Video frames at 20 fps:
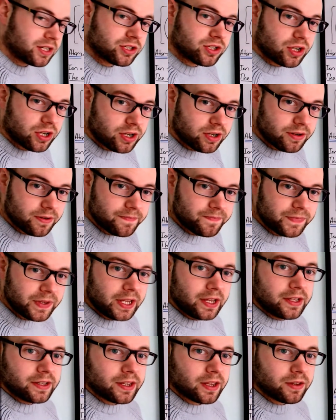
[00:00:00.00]
2.
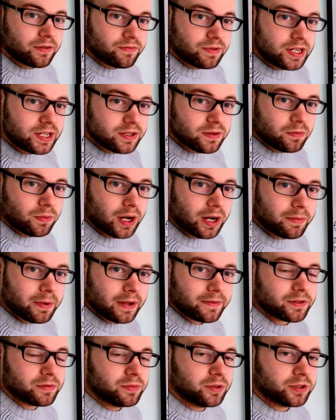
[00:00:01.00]
Now the reason why we
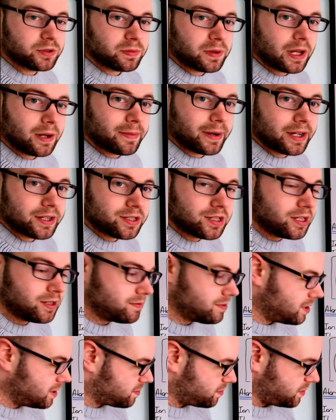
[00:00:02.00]
have to multiply it by
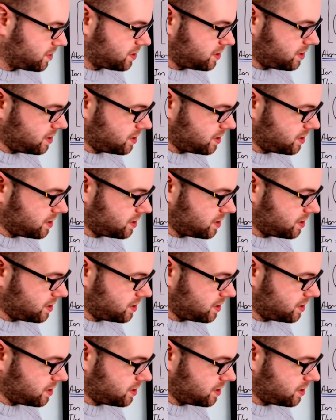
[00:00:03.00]
2 is because you can